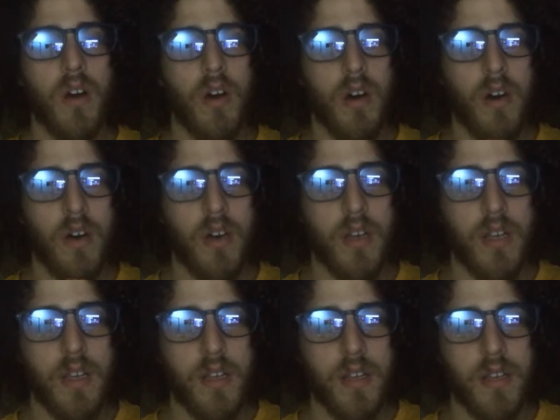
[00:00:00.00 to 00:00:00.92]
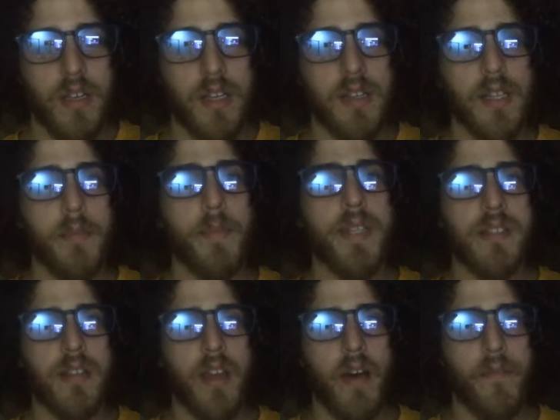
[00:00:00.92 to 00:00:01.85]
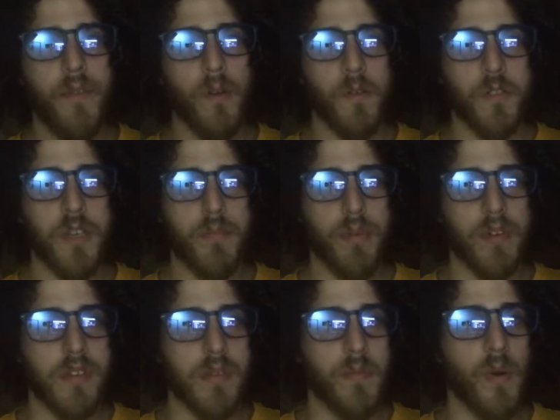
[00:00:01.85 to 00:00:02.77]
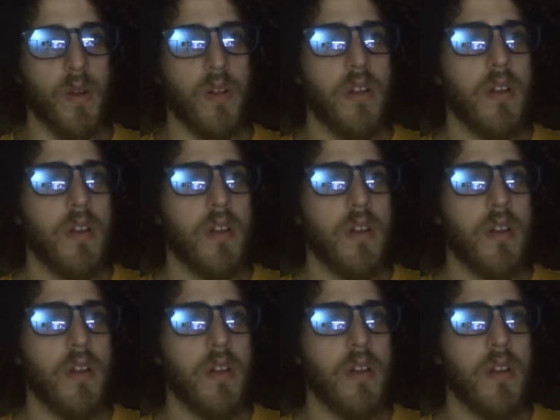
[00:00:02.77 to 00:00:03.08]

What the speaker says: it limits the FLG principle.